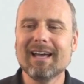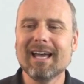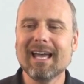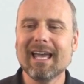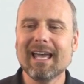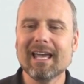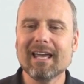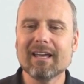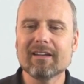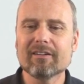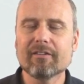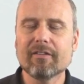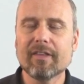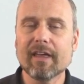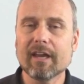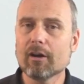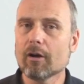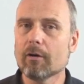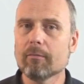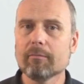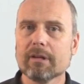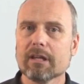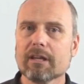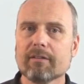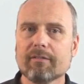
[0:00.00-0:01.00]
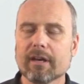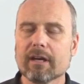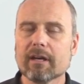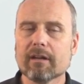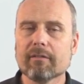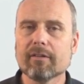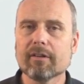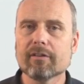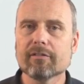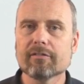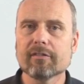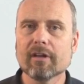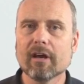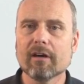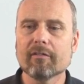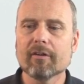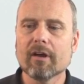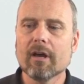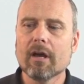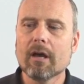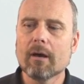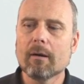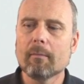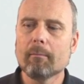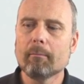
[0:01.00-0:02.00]
and they don't believe any of this stuff.
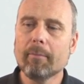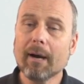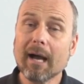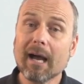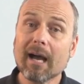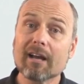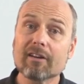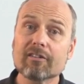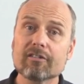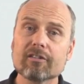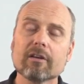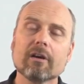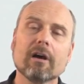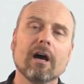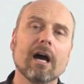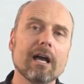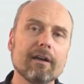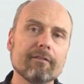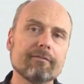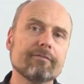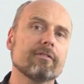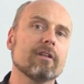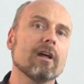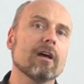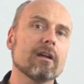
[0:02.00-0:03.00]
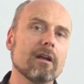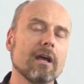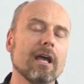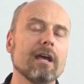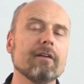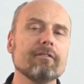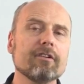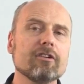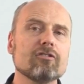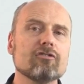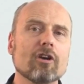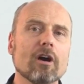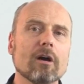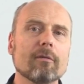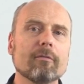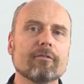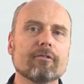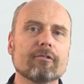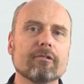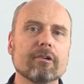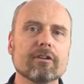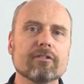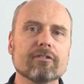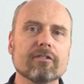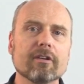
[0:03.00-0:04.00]
But I've done a heavy job
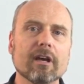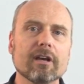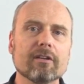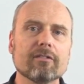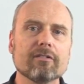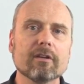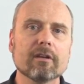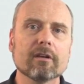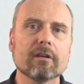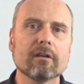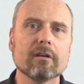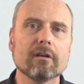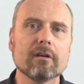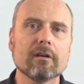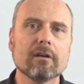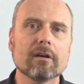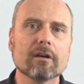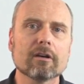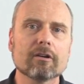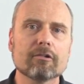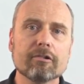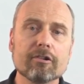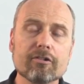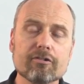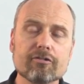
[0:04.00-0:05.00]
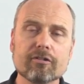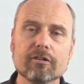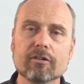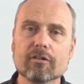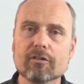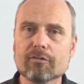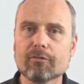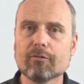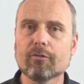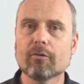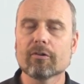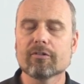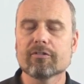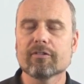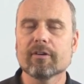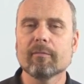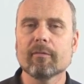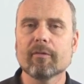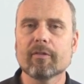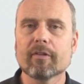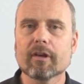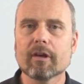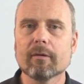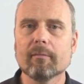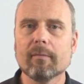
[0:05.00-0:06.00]
of criticizing Christians for
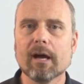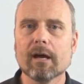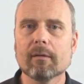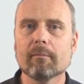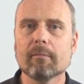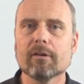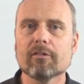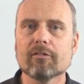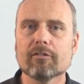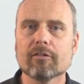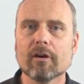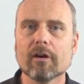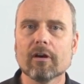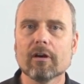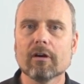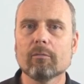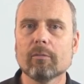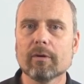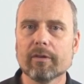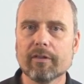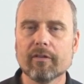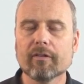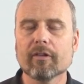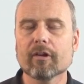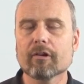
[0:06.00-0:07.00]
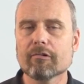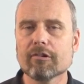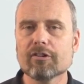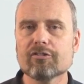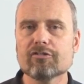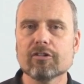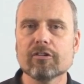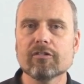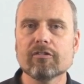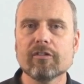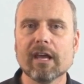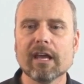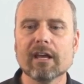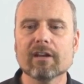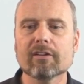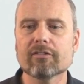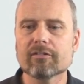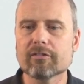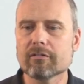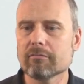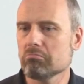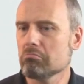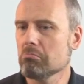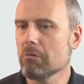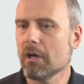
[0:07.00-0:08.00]
some of the commandments within the Christian
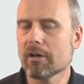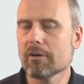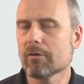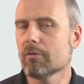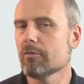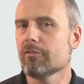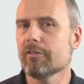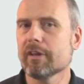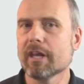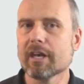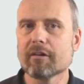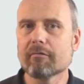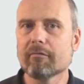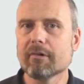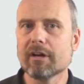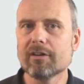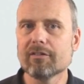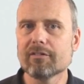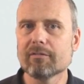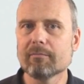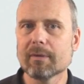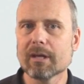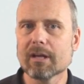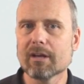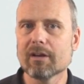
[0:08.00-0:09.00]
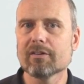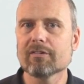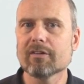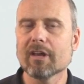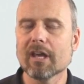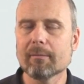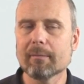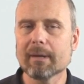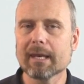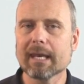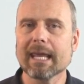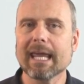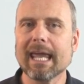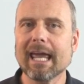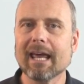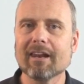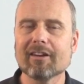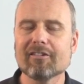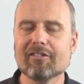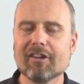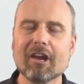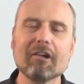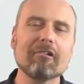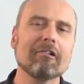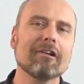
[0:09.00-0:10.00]
texts. I don't see any reason, because I'm an
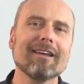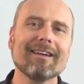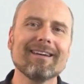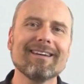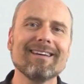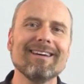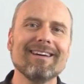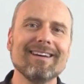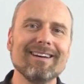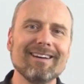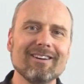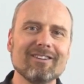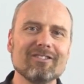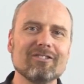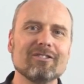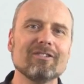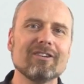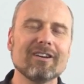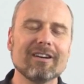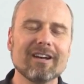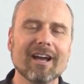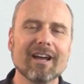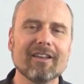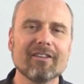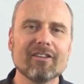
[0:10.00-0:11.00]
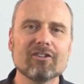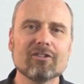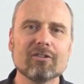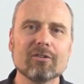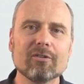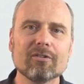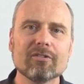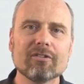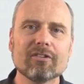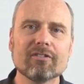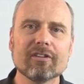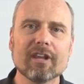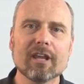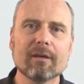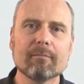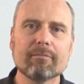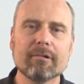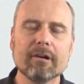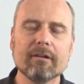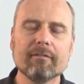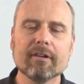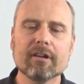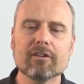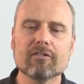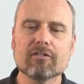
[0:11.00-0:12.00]
egalitarian, to deny the Jews the same
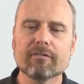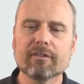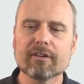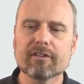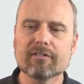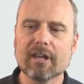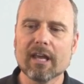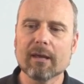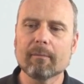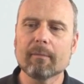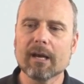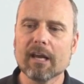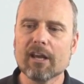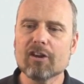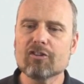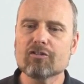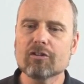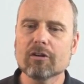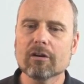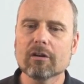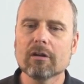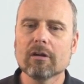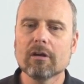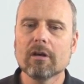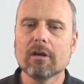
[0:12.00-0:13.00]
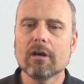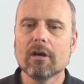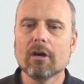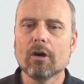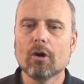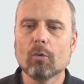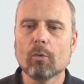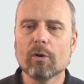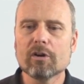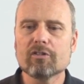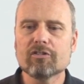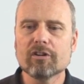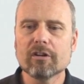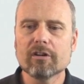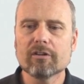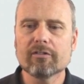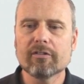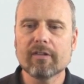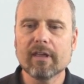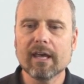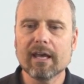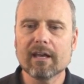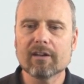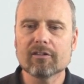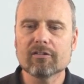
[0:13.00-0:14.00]
privilege of examination, which
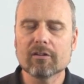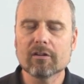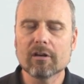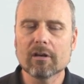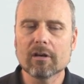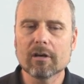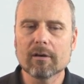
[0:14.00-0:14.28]
is that